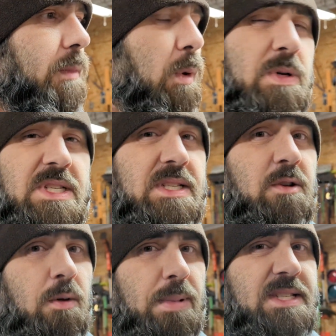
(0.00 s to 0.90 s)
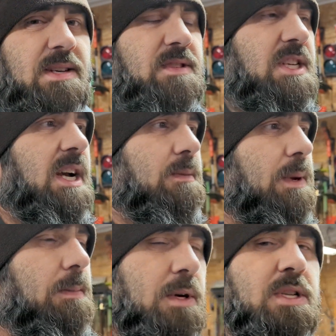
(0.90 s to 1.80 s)
which is the only place I've checked,
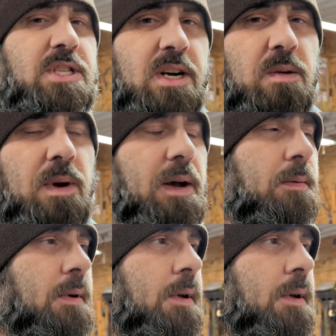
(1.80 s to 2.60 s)
but I'm going to check around.